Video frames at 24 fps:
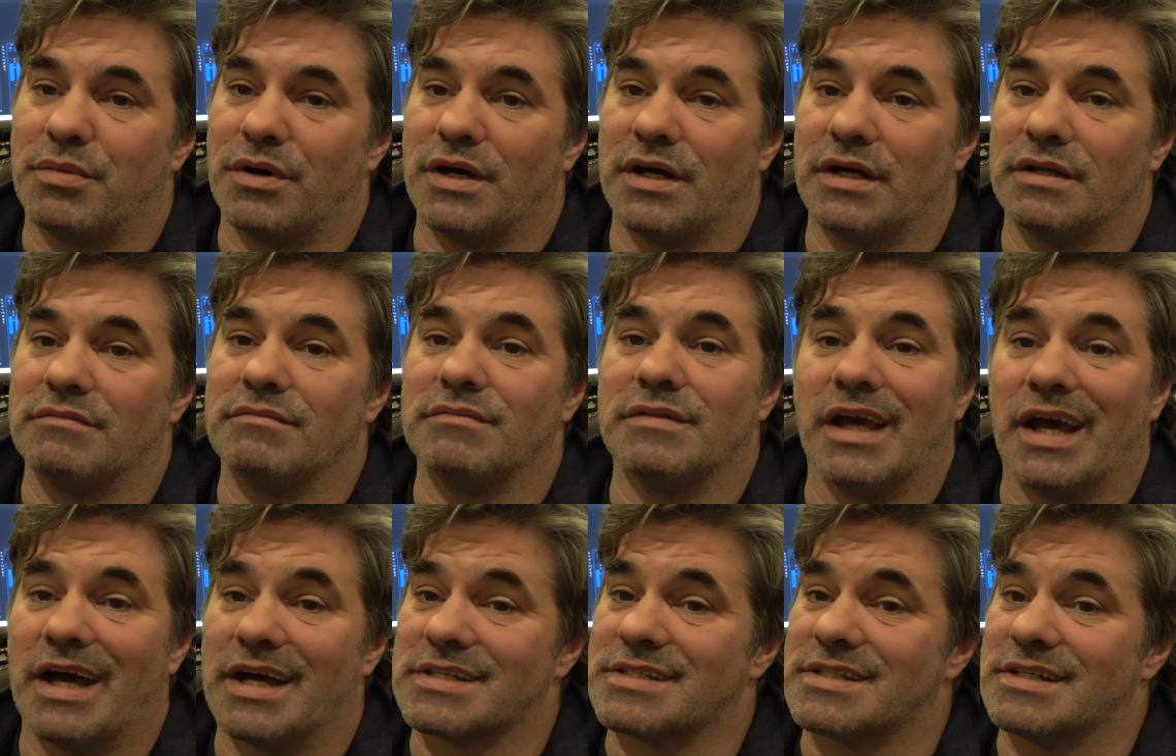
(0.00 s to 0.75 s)
but
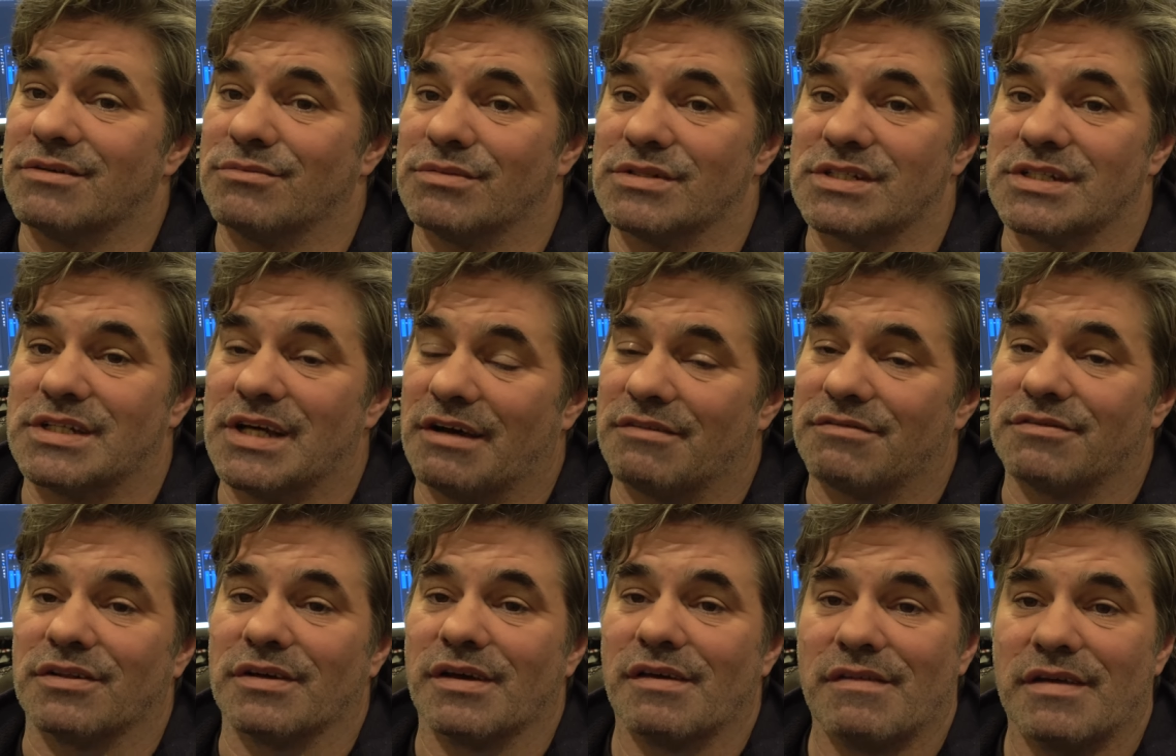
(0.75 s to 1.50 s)
yes, it was
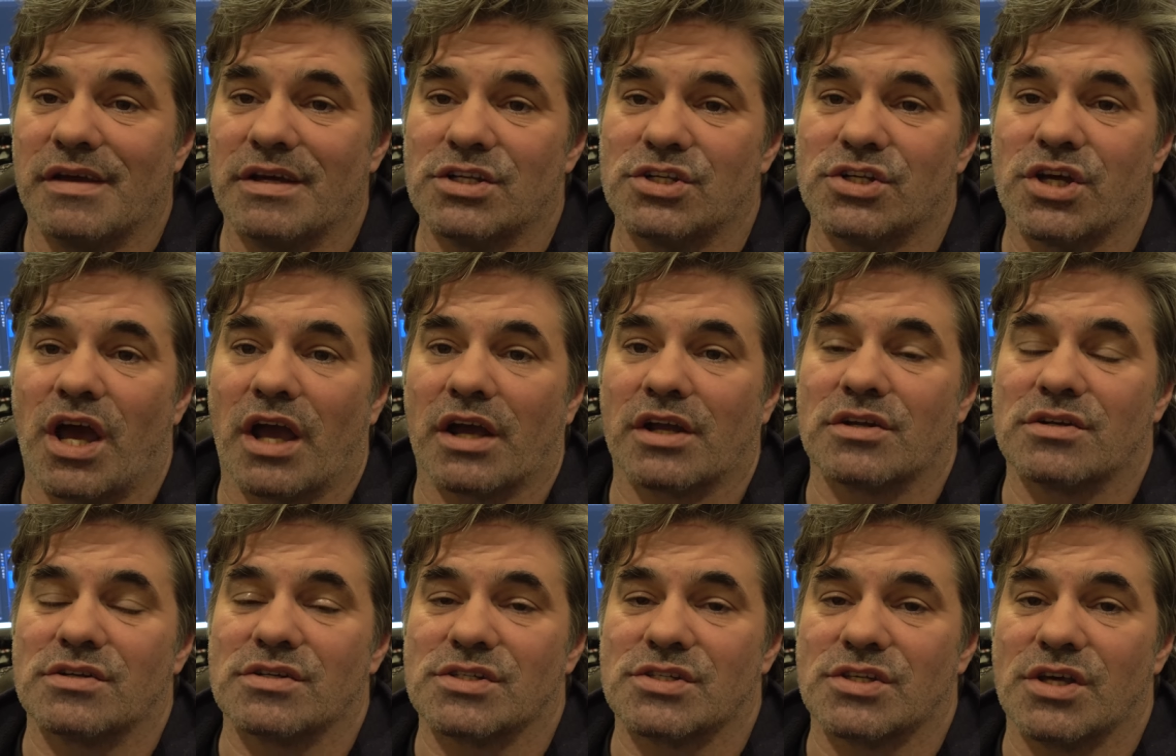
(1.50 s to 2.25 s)
definitely the injectors.